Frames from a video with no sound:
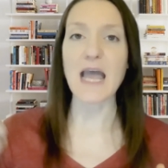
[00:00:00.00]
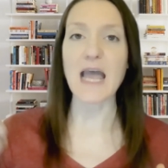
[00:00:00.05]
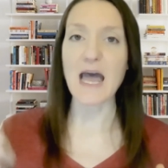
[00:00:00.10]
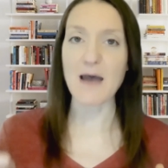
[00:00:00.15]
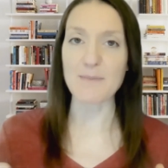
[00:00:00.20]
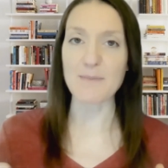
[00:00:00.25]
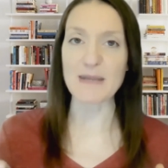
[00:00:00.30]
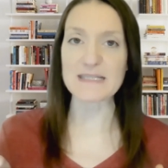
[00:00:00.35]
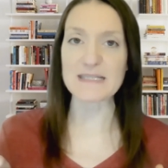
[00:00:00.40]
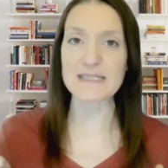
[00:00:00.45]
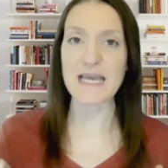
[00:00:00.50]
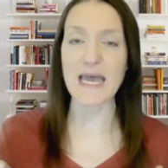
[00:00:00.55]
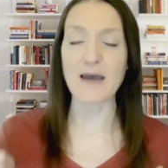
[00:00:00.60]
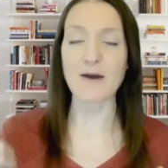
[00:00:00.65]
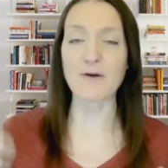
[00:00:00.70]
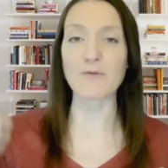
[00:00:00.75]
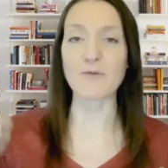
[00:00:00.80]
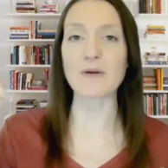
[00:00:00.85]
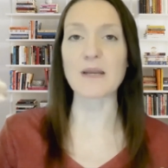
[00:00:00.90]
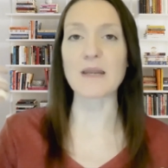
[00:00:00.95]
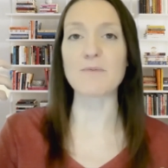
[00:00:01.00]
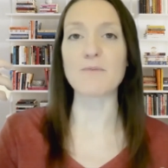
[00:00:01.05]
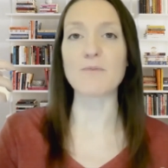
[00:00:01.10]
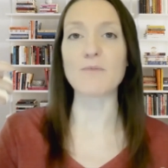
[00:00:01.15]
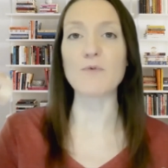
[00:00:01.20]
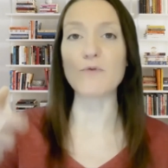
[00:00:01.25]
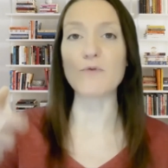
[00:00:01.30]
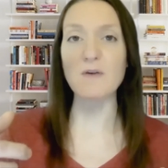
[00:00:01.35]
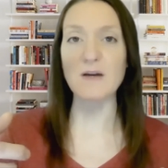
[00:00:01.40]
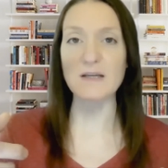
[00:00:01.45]
calm it down and
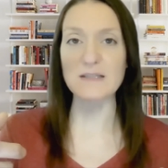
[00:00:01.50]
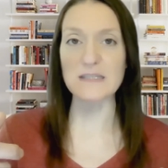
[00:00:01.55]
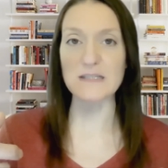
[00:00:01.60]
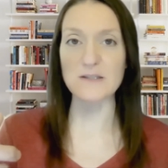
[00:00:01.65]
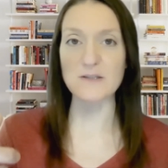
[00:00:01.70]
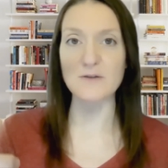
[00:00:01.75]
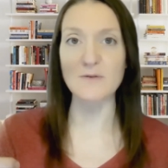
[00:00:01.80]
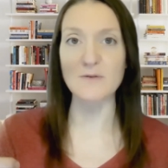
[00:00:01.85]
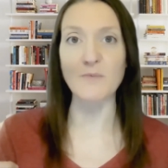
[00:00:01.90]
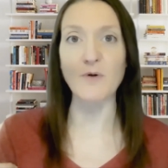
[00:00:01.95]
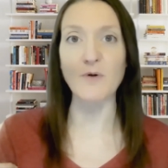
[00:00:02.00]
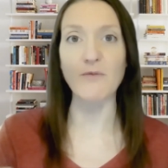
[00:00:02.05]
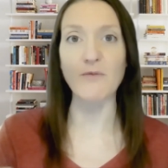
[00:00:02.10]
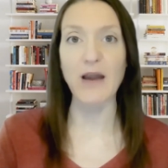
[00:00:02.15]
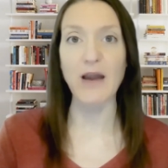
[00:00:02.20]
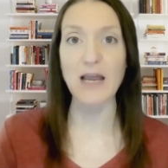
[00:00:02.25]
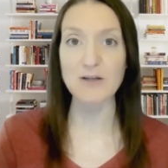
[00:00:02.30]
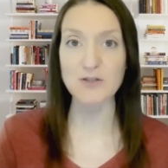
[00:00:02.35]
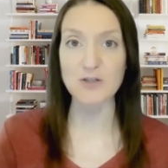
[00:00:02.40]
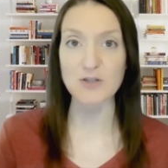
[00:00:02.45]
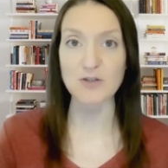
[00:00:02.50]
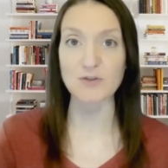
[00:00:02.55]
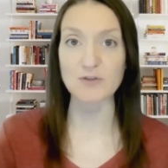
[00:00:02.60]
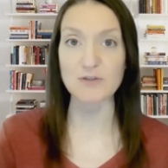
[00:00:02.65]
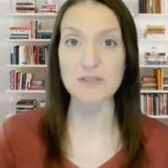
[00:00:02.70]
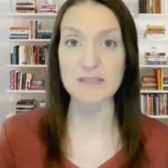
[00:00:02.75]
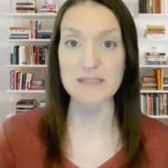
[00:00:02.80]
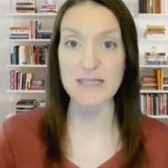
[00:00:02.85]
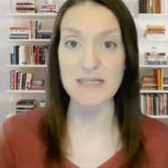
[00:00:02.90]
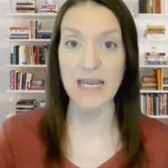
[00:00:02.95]
move us into a more rational
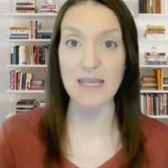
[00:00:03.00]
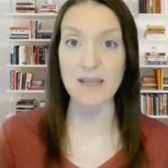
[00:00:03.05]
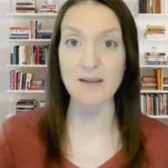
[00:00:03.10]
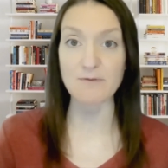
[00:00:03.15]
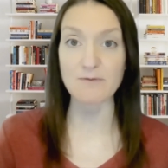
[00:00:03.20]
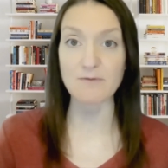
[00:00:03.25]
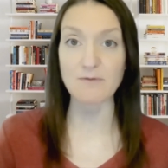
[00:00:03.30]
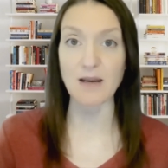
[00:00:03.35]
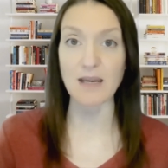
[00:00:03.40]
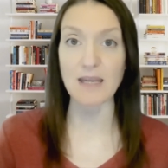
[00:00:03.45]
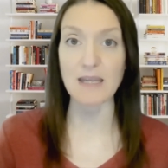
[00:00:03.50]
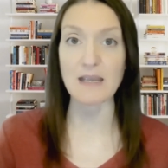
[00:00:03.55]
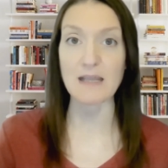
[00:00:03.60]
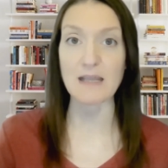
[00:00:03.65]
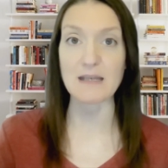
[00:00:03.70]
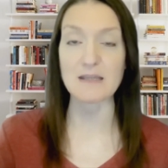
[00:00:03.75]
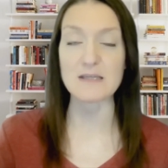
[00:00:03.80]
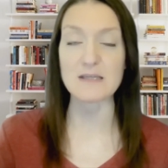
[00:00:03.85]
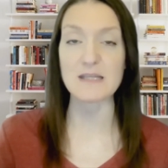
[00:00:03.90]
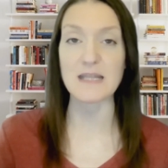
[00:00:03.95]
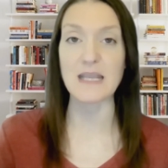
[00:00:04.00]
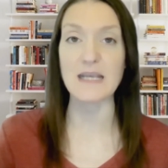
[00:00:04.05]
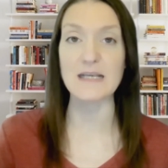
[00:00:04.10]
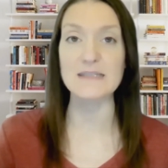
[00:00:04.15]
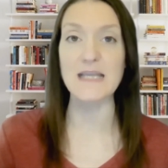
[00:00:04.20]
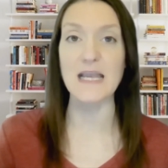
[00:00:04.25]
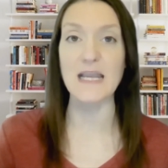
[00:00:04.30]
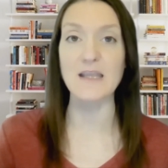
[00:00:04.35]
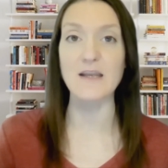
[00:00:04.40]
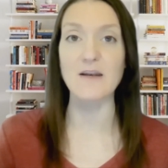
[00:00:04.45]
state, right? Into the
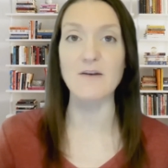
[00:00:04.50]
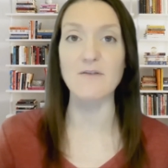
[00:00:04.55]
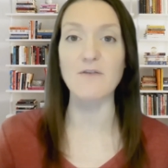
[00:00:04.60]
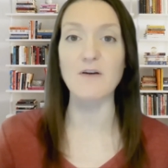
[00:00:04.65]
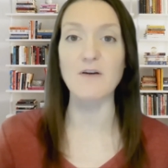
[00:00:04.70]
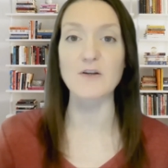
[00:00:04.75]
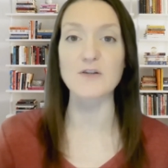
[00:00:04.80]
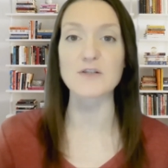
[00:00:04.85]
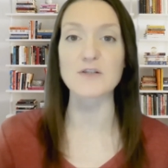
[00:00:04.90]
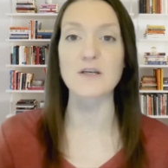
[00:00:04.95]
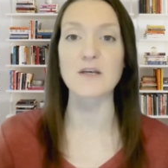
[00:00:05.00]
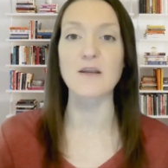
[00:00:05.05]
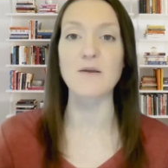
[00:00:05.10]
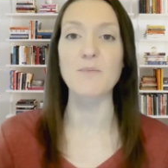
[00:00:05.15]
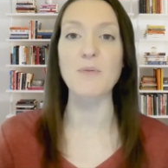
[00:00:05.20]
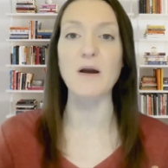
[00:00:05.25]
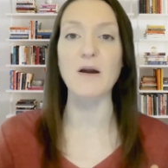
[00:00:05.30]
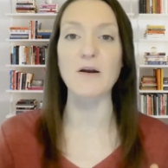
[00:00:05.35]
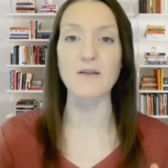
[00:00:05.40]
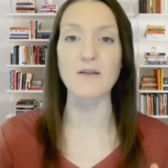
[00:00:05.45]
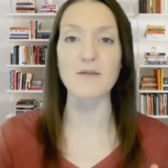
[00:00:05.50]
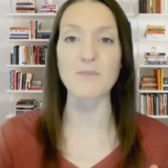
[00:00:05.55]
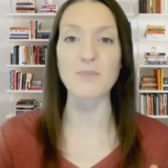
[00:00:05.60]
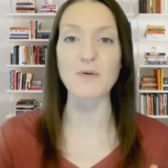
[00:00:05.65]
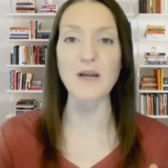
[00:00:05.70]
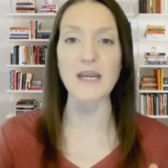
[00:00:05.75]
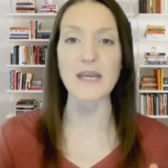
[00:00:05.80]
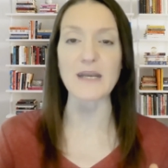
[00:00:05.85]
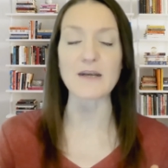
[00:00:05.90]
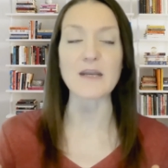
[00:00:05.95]
executive functioning part of the
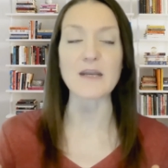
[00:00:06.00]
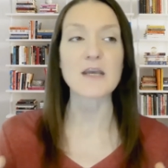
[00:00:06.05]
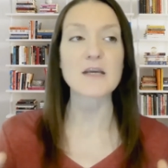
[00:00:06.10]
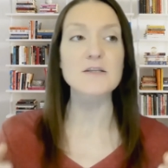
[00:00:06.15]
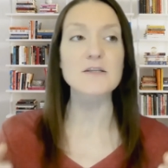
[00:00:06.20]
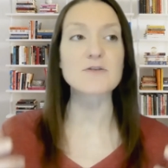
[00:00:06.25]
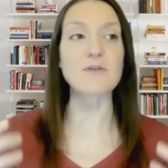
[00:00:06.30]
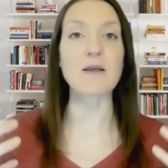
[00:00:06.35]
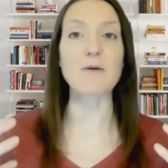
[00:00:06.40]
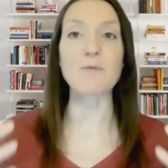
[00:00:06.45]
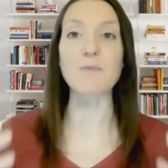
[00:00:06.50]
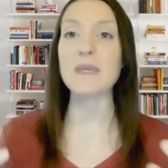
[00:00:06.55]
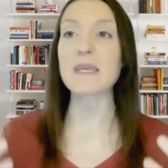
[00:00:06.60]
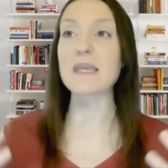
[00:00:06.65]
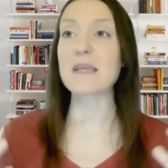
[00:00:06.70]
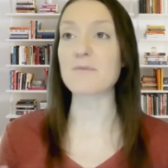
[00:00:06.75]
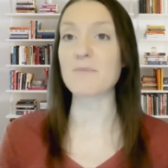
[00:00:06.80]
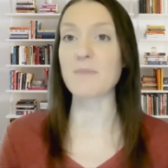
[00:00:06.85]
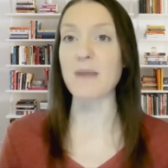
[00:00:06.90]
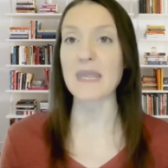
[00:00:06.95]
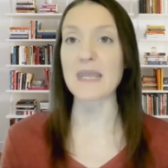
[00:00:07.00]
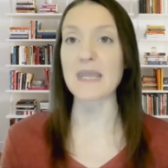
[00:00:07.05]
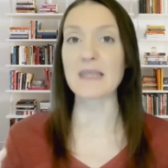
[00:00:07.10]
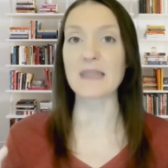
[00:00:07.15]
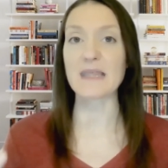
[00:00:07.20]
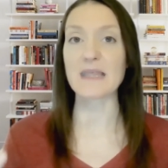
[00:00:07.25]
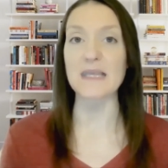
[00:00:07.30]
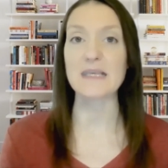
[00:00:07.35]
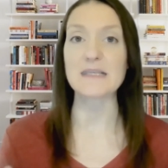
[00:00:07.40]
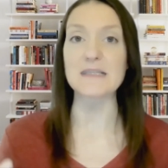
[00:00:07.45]
brain so that we can make
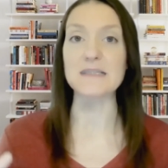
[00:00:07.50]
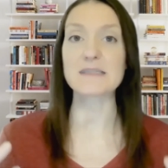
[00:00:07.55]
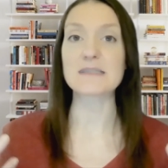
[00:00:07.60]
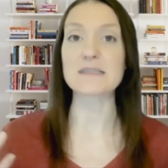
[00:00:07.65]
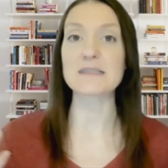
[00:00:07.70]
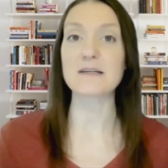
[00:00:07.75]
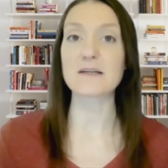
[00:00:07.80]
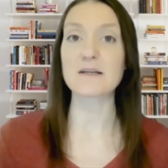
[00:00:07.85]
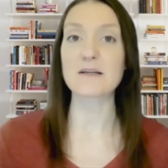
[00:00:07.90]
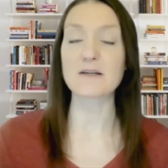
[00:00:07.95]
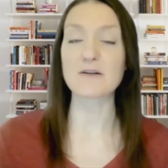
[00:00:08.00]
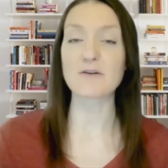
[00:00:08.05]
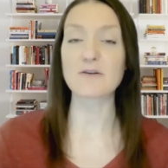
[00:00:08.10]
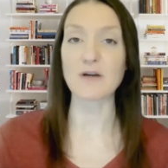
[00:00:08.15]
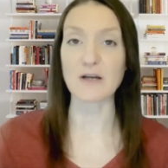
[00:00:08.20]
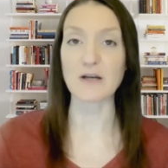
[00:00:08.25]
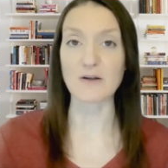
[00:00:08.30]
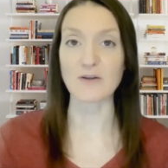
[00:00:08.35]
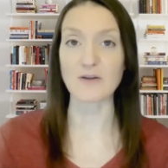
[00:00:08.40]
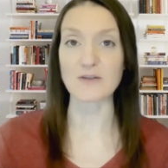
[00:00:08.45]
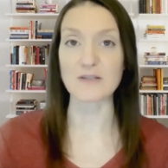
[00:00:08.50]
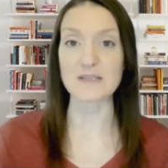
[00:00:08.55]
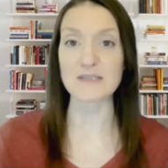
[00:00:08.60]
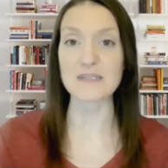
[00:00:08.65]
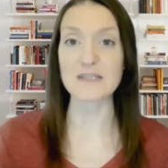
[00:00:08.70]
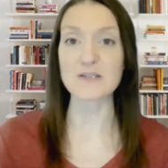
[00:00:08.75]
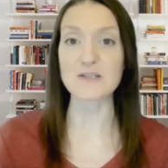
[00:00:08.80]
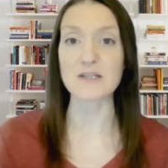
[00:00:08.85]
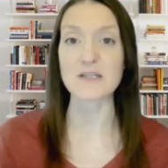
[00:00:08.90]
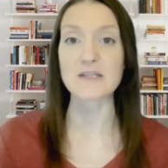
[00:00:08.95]
these critical
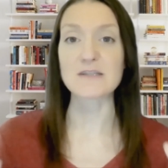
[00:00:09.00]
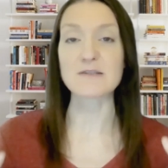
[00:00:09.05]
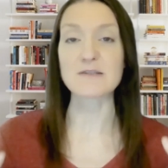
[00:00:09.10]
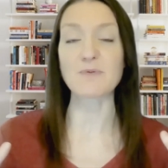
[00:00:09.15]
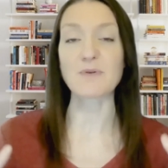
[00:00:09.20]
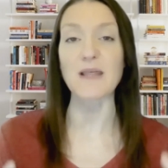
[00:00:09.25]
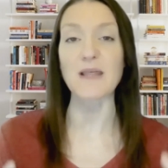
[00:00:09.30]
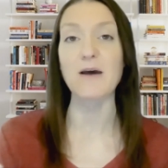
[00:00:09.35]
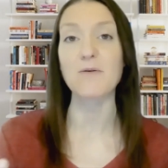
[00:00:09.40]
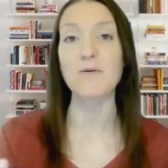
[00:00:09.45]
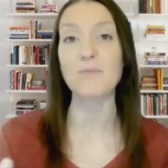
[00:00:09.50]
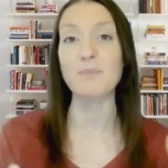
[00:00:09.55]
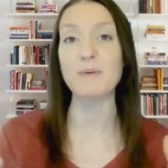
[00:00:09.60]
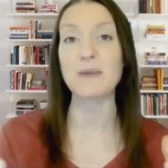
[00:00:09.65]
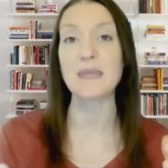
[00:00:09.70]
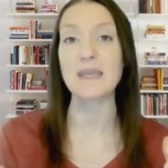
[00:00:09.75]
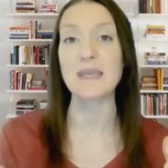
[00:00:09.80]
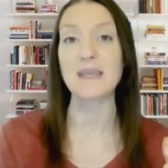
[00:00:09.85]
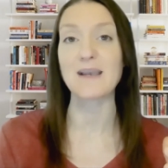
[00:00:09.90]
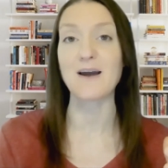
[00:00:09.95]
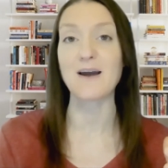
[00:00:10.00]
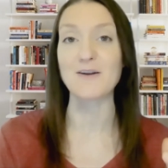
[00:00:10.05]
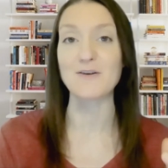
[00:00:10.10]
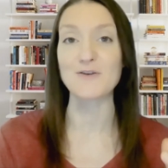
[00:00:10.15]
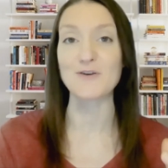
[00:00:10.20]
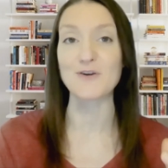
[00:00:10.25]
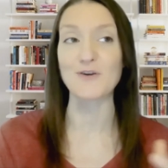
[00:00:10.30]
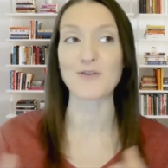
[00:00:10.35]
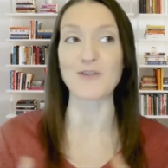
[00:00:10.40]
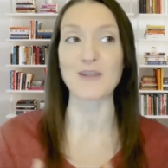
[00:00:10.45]
decisions without being
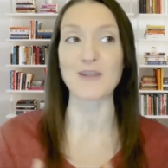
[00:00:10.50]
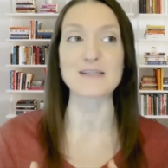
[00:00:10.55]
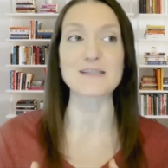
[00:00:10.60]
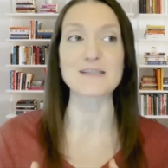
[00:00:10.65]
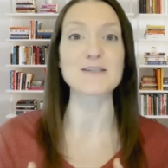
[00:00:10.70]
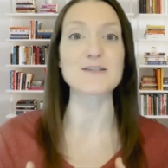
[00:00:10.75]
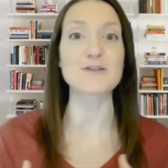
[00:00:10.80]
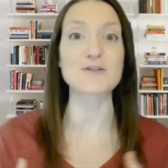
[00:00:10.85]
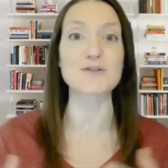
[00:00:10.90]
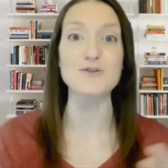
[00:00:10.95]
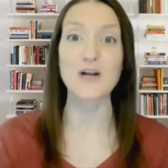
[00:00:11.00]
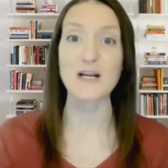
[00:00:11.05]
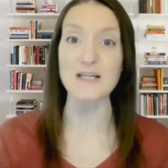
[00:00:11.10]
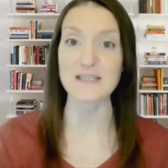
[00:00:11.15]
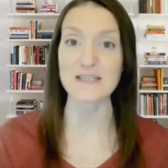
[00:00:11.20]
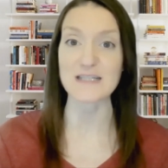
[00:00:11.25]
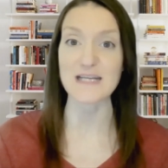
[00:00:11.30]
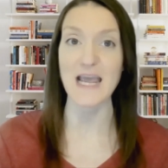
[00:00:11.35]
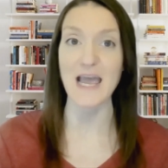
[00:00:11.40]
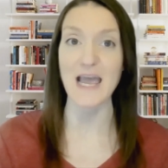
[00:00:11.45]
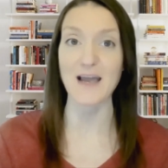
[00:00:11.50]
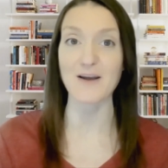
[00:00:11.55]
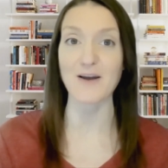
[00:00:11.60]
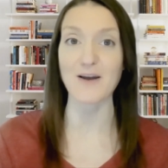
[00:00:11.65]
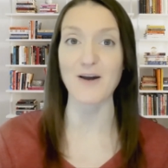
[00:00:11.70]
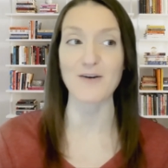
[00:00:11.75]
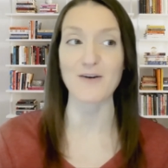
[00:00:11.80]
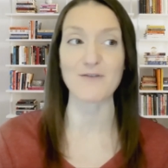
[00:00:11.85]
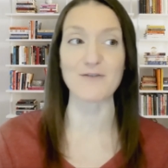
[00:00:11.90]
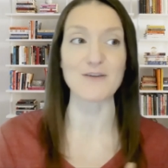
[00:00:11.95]
under this stress attack
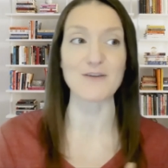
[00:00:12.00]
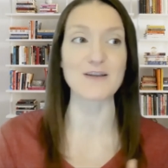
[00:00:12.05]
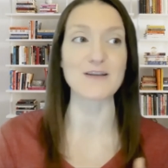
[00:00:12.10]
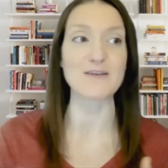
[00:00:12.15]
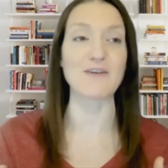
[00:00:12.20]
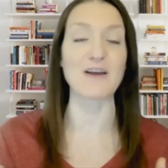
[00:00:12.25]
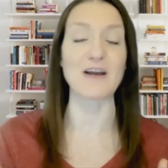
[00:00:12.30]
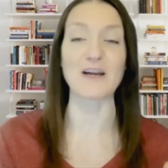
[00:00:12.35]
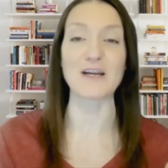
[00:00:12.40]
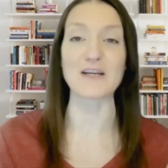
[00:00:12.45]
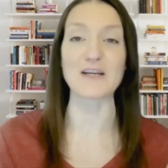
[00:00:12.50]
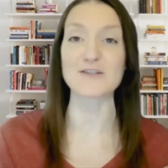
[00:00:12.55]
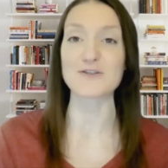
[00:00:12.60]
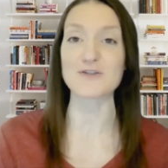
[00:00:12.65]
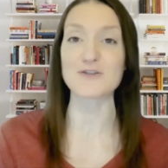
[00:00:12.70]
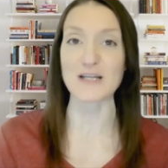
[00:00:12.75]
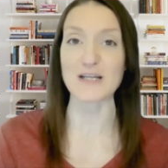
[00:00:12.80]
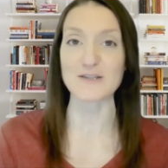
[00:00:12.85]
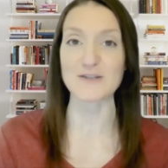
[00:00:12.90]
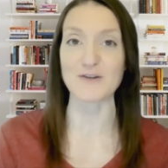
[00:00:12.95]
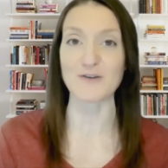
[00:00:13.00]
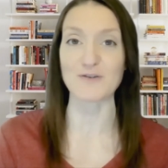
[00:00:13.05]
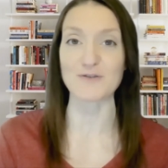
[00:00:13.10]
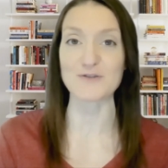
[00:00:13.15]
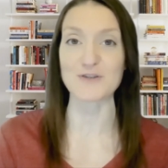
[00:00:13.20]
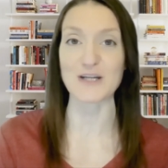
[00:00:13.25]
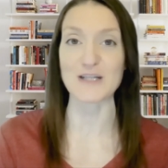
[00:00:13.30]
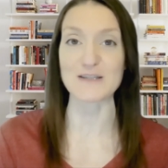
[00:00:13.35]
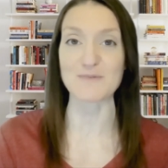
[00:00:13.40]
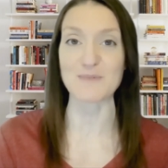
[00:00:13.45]
of various stress
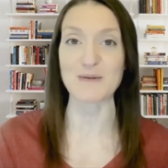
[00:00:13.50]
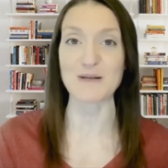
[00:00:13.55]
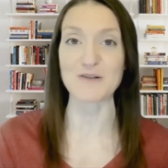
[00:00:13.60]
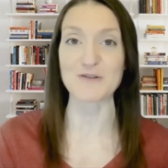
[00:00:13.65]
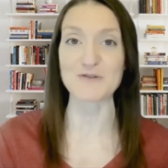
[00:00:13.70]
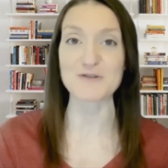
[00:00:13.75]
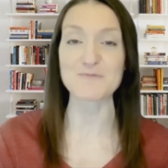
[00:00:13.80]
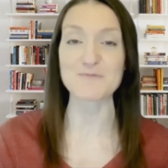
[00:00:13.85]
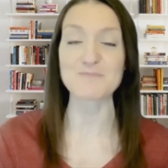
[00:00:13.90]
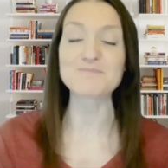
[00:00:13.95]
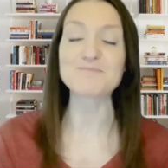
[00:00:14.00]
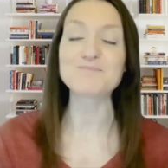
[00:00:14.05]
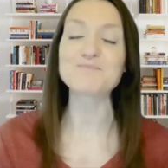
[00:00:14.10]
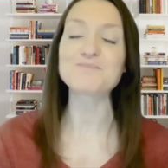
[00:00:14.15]
neurotransmitters.